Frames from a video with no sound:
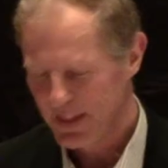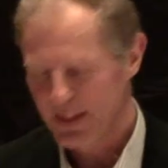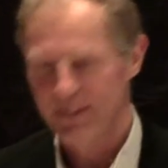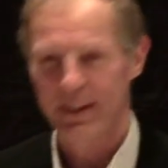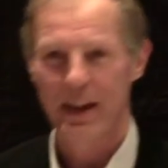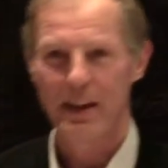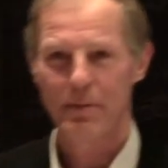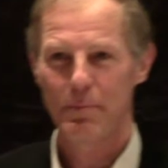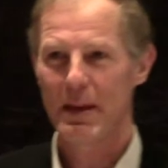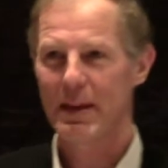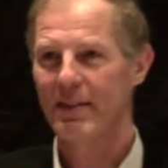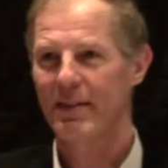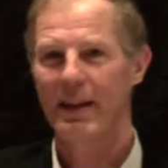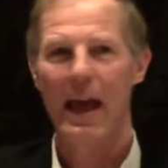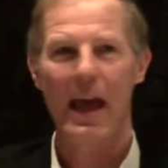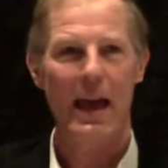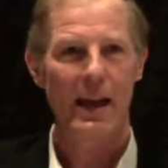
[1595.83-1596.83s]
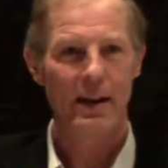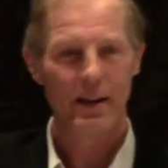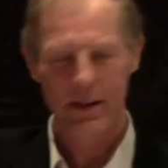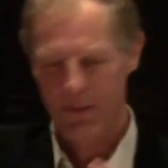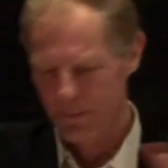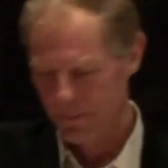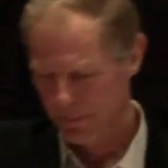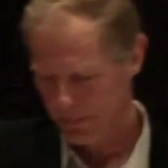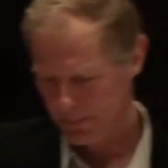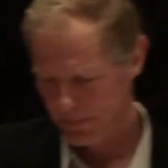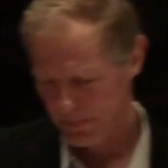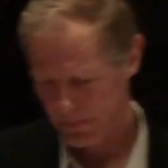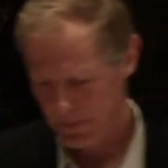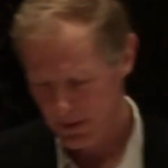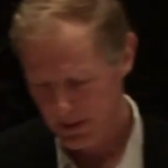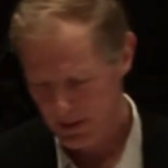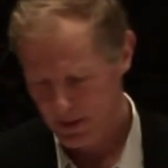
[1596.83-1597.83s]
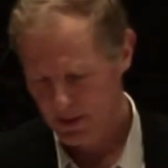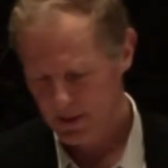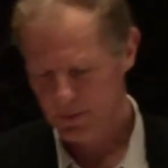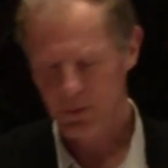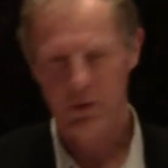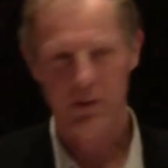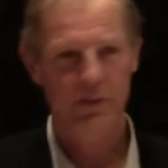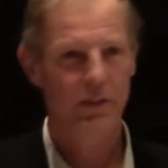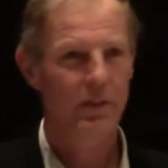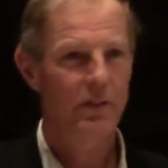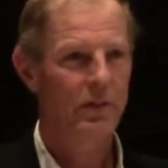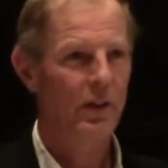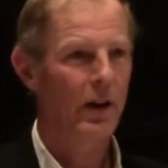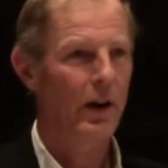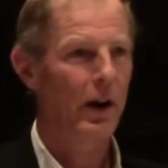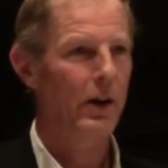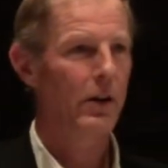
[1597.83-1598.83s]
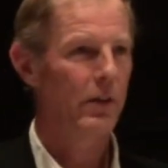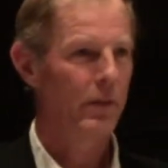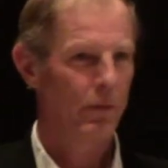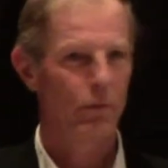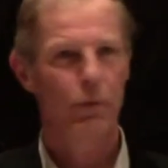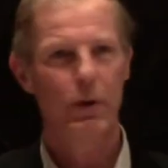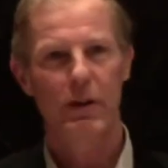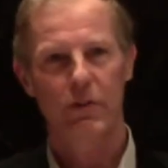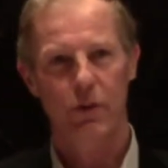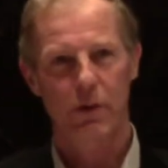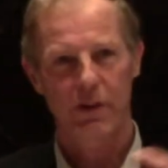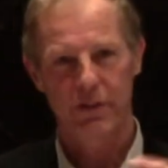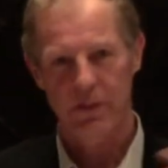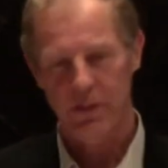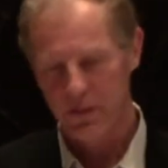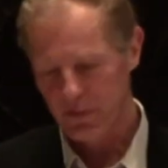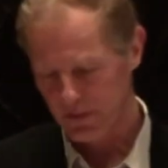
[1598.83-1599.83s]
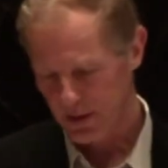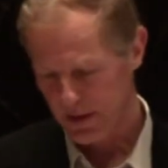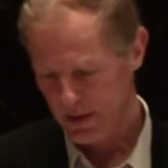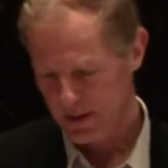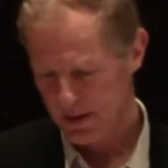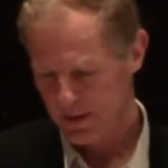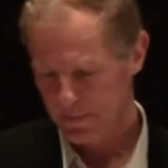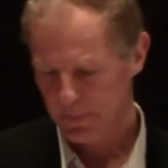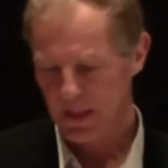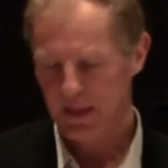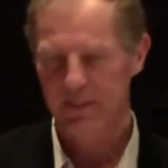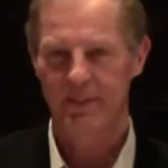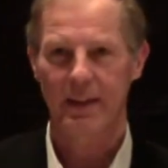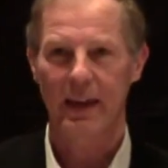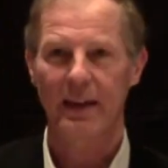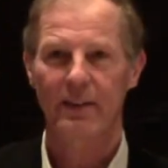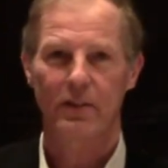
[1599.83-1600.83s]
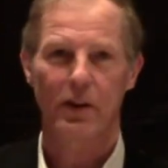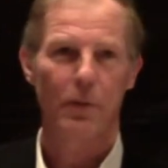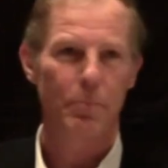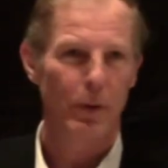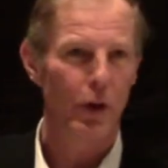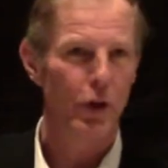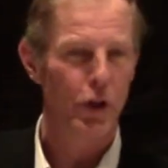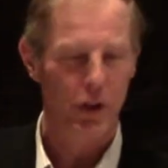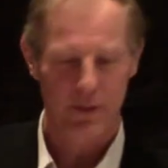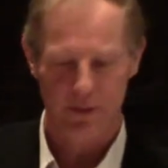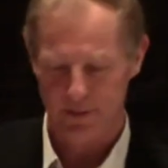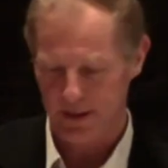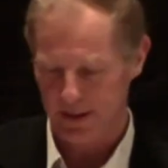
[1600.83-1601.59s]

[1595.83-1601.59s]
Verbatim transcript: A site means land, sources are resources, and sinks are pollution